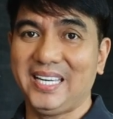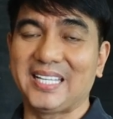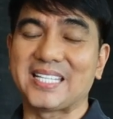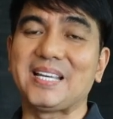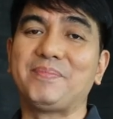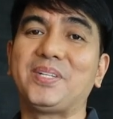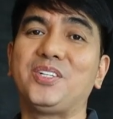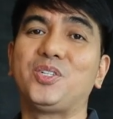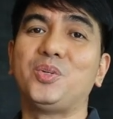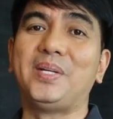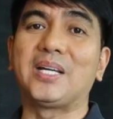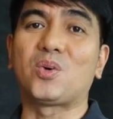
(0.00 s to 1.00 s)
It has something to
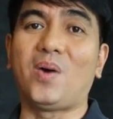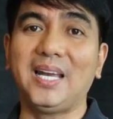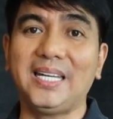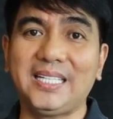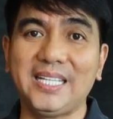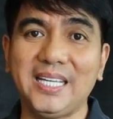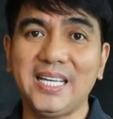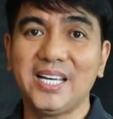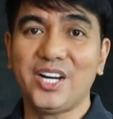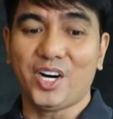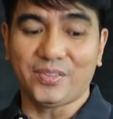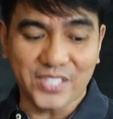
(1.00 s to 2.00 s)
do with the quality
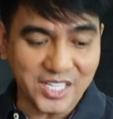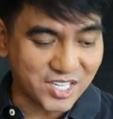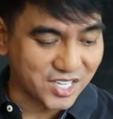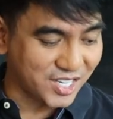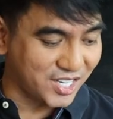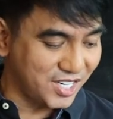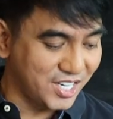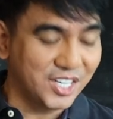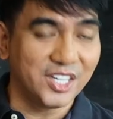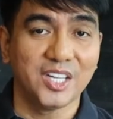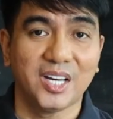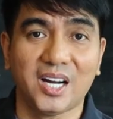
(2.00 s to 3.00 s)
of teacher,
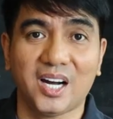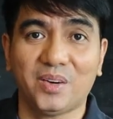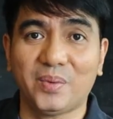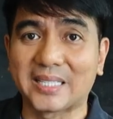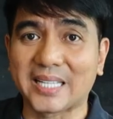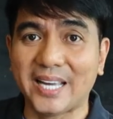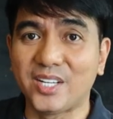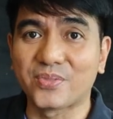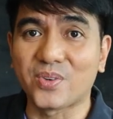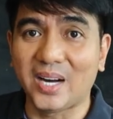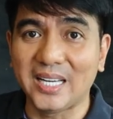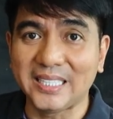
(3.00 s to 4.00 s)
what kind
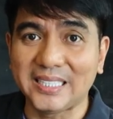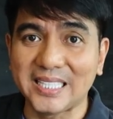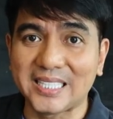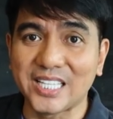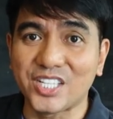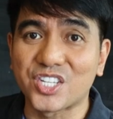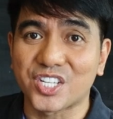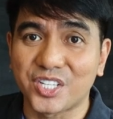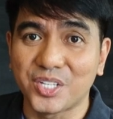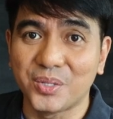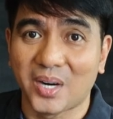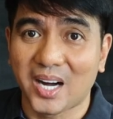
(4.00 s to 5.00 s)
of quality
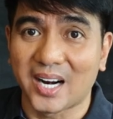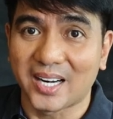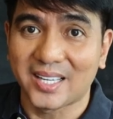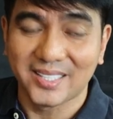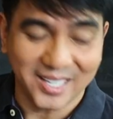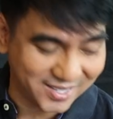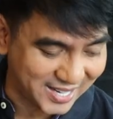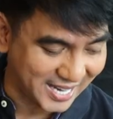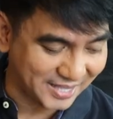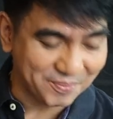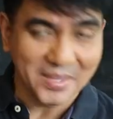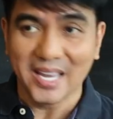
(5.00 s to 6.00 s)
teacher you are. All
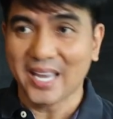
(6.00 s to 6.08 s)
right.